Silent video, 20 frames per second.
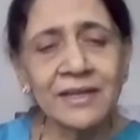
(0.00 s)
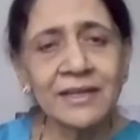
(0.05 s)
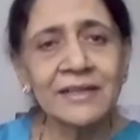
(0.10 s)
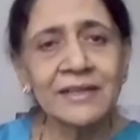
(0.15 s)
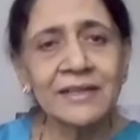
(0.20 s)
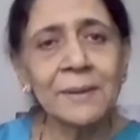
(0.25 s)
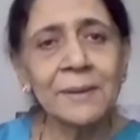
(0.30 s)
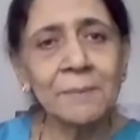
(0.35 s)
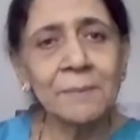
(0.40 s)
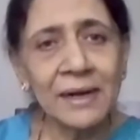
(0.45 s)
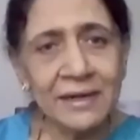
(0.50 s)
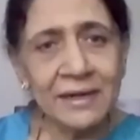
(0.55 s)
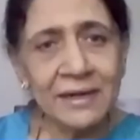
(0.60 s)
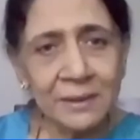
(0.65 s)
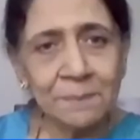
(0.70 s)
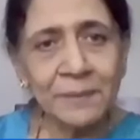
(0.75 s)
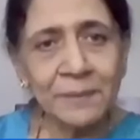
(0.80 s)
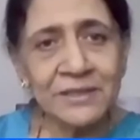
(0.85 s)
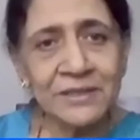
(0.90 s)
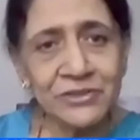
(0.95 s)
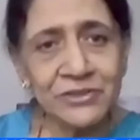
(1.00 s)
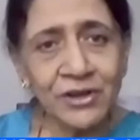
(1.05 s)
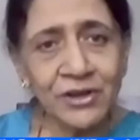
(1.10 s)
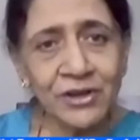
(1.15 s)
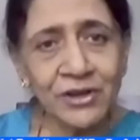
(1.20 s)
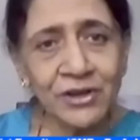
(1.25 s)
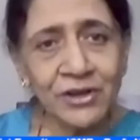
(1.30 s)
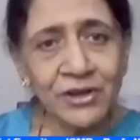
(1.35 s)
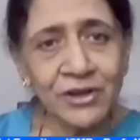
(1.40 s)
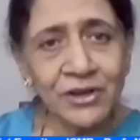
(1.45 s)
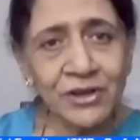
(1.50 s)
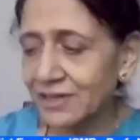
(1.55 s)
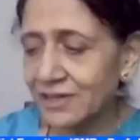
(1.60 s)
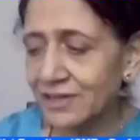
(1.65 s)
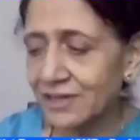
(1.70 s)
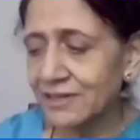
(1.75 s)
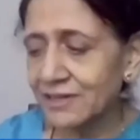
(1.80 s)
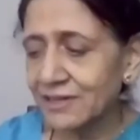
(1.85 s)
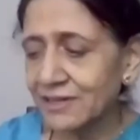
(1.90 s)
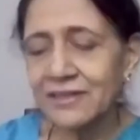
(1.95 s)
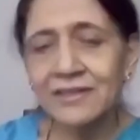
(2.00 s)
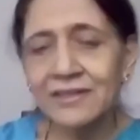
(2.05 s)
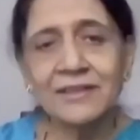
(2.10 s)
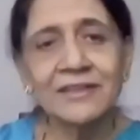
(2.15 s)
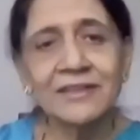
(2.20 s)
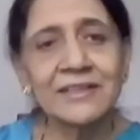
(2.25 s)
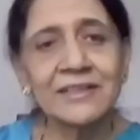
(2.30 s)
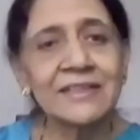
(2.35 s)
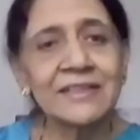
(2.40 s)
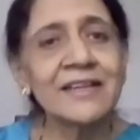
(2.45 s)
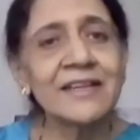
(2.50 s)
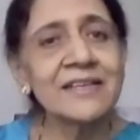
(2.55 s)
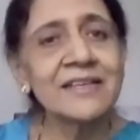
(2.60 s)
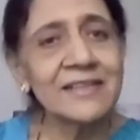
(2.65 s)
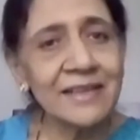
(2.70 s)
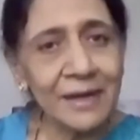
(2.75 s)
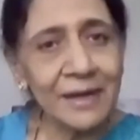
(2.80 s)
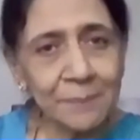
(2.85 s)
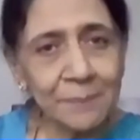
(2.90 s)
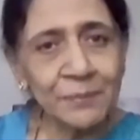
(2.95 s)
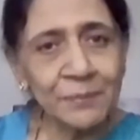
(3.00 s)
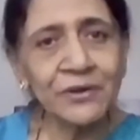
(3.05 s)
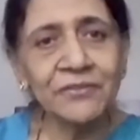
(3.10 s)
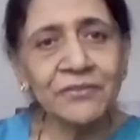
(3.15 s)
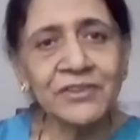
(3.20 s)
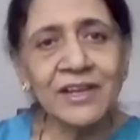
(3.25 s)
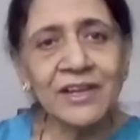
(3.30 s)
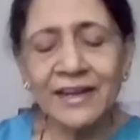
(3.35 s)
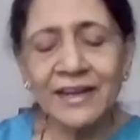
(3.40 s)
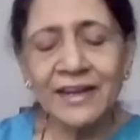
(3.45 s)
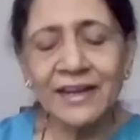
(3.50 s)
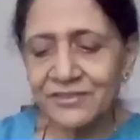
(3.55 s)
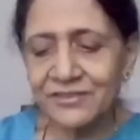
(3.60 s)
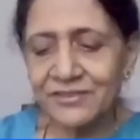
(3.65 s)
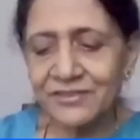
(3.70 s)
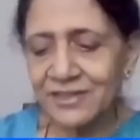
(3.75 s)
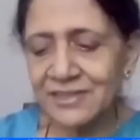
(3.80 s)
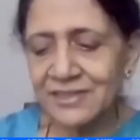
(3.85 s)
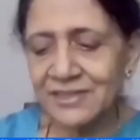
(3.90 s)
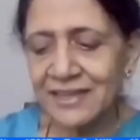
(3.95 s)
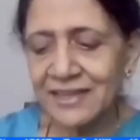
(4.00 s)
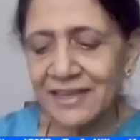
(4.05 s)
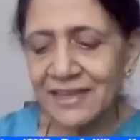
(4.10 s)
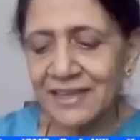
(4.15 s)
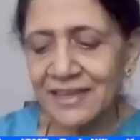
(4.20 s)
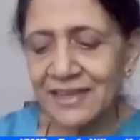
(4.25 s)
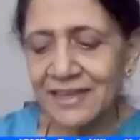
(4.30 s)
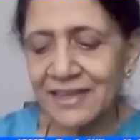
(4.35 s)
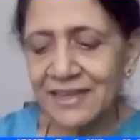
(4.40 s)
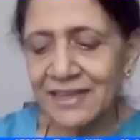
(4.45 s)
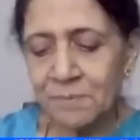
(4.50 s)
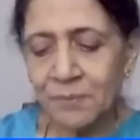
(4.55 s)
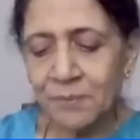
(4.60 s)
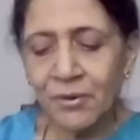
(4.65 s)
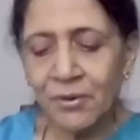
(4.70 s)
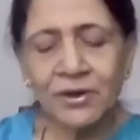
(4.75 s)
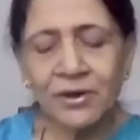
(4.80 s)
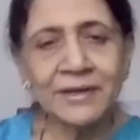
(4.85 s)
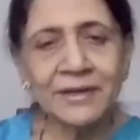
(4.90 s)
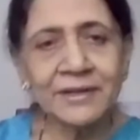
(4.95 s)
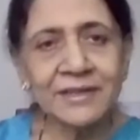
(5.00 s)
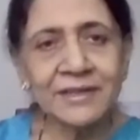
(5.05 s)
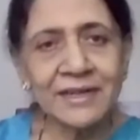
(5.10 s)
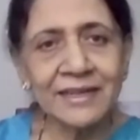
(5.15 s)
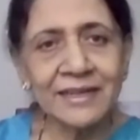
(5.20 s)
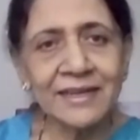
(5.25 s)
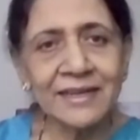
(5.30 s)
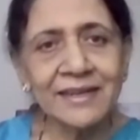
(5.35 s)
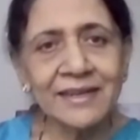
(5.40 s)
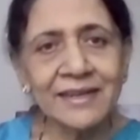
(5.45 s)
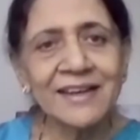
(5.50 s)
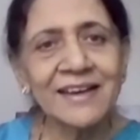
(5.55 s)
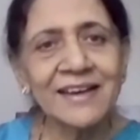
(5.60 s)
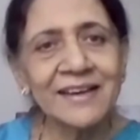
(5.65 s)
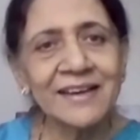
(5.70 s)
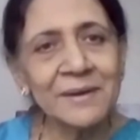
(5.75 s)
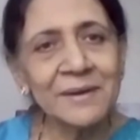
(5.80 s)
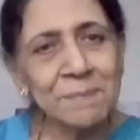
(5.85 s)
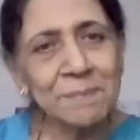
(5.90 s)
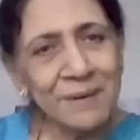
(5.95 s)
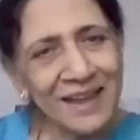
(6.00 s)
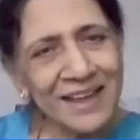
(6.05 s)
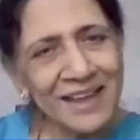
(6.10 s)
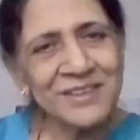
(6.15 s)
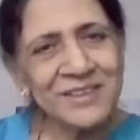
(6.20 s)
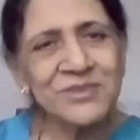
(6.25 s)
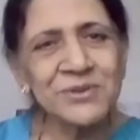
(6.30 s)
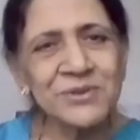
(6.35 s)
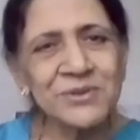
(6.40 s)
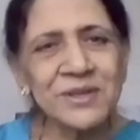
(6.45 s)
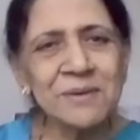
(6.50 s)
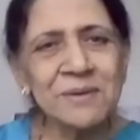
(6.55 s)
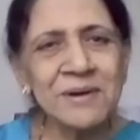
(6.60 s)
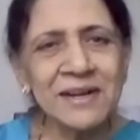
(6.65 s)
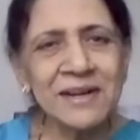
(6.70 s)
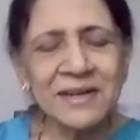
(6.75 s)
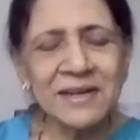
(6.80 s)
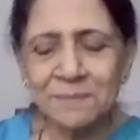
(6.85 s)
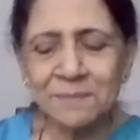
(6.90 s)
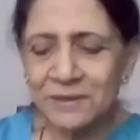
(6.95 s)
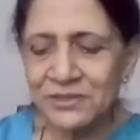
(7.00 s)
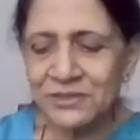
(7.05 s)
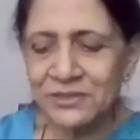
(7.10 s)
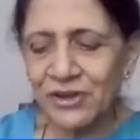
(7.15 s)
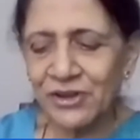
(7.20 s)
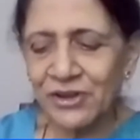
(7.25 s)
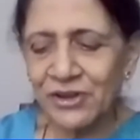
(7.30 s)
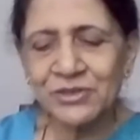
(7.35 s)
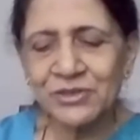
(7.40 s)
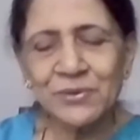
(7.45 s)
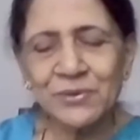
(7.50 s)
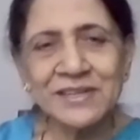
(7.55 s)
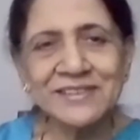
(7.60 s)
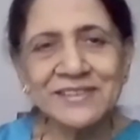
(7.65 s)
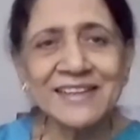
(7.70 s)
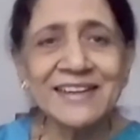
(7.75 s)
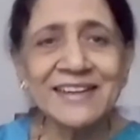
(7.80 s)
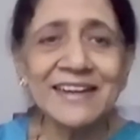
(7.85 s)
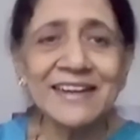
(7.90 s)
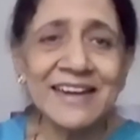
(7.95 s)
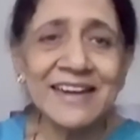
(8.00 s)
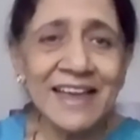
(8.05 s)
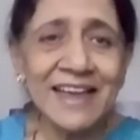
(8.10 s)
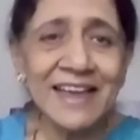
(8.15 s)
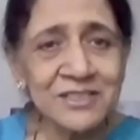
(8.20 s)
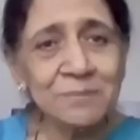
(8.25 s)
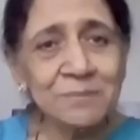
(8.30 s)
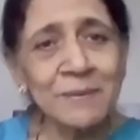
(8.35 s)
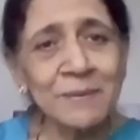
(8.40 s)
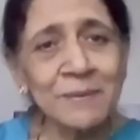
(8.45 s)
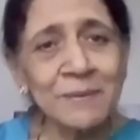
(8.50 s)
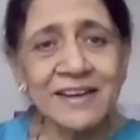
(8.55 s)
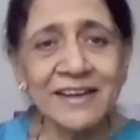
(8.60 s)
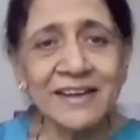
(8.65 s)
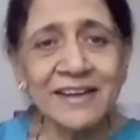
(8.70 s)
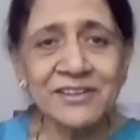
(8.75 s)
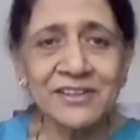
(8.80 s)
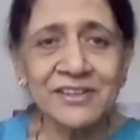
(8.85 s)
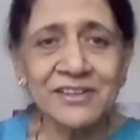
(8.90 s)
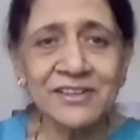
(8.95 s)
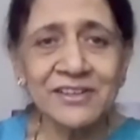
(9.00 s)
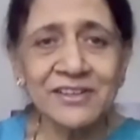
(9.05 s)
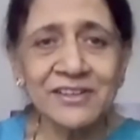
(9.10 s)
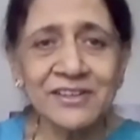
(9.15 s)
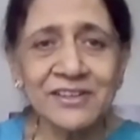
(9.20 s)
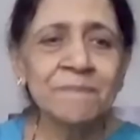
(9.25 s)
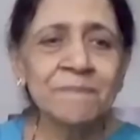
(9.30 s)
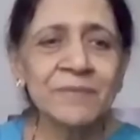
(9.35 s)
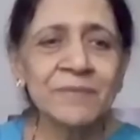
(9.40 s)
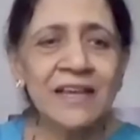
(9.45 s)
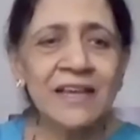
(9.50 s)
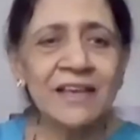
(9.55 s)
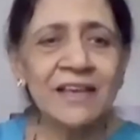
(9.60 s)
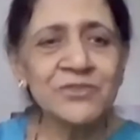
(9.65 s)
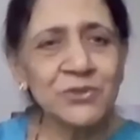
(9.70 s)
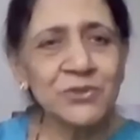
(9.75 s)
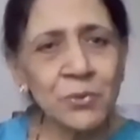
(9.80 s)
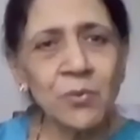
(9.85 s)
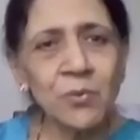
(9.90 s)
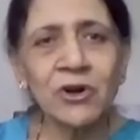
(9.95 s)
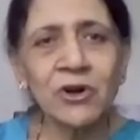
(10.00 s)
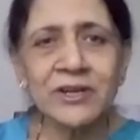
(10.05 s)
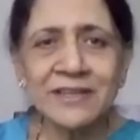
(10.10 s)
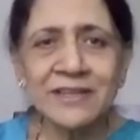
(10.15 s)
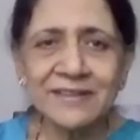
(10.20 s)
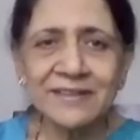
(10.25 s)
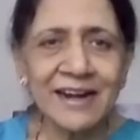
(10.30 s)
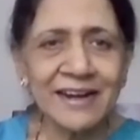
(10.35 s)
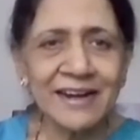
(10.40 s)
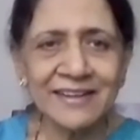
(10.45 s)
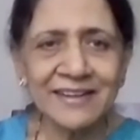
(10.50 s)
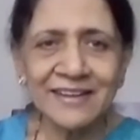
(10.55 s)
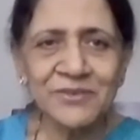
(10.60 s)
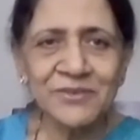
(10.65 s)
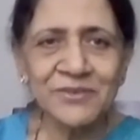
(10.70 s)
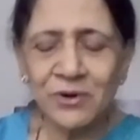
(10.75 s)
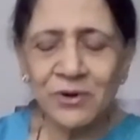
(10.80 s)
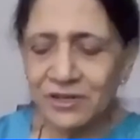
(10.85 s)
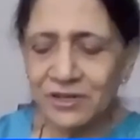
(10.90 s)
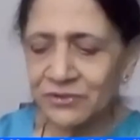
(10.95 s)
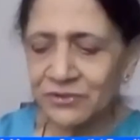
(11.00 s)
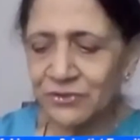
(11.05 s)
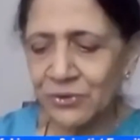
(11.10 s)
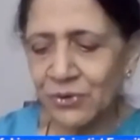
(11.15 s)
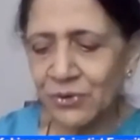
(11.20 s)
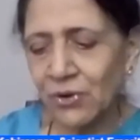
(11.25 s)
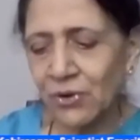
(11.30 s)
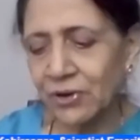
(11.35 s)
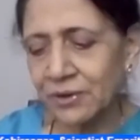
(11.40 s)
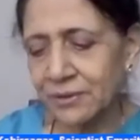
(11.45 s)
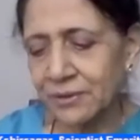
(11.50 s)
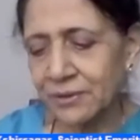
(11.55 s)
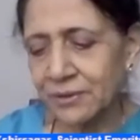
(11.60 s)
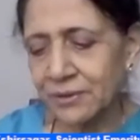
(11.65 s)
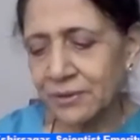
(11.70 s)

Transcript: the multiple choice question, the script of the lectures, and importantly, replies to the multiple choice question and explanation as to what is right and what is wrong.